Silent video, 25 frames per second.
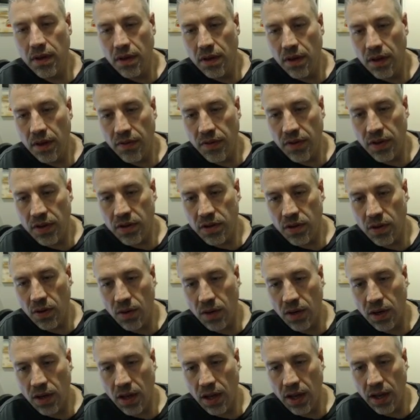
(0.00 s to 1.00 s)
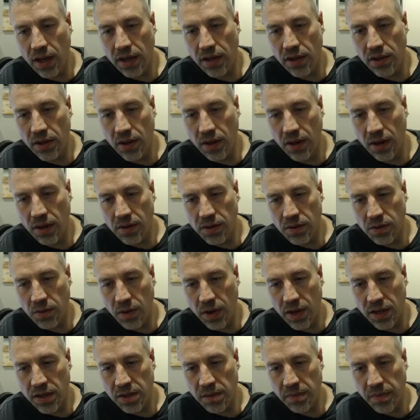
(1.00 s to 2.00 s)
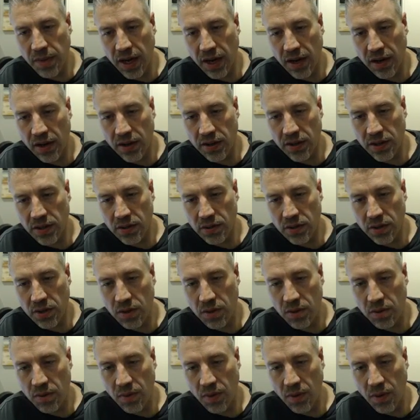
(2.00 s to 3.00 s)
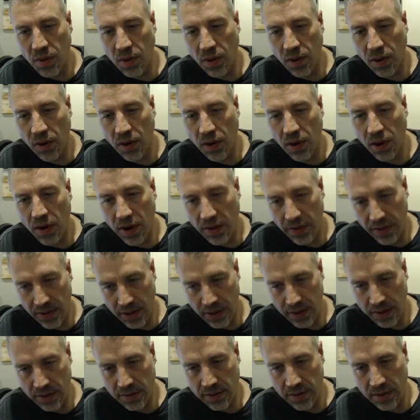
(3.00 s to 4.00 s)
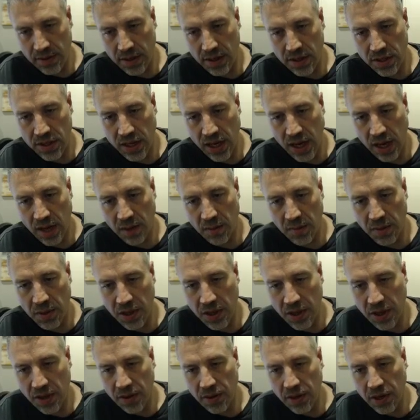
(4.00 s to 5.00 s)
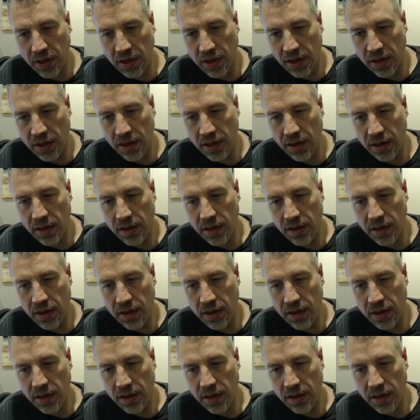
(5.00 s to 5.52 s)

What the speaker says: if you're so inclined, you could always watch it back on YouTube or on the channel below here.